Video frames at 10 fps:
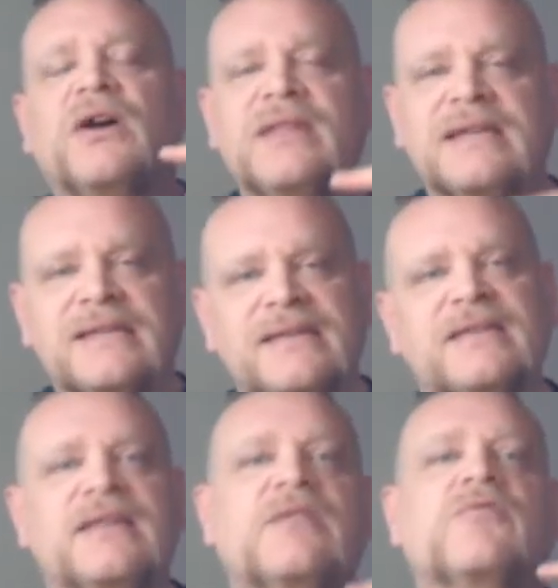on the
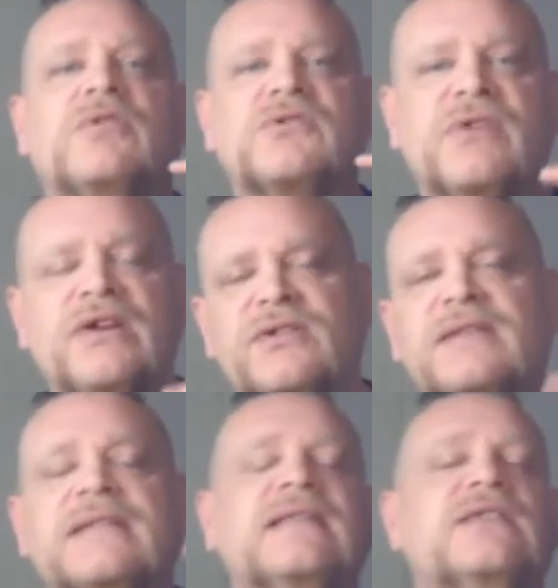existing
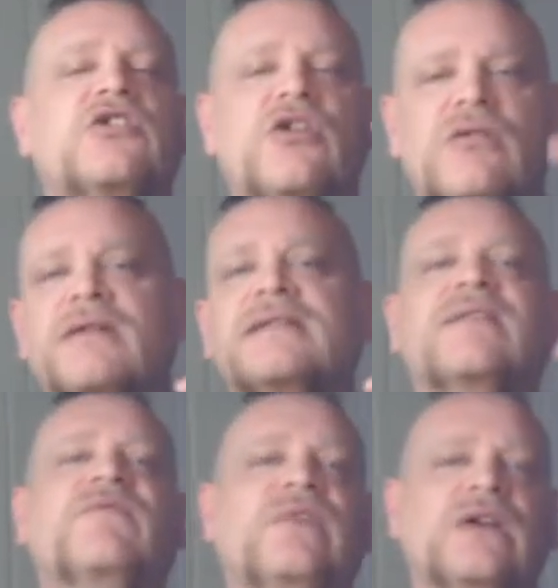frustrations, insecurities,
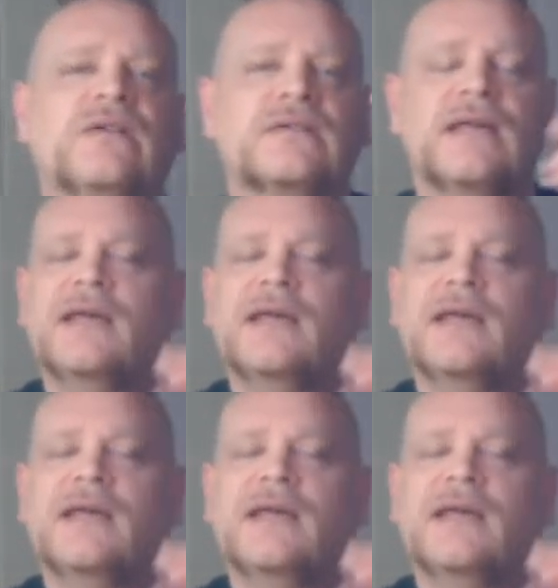and fears.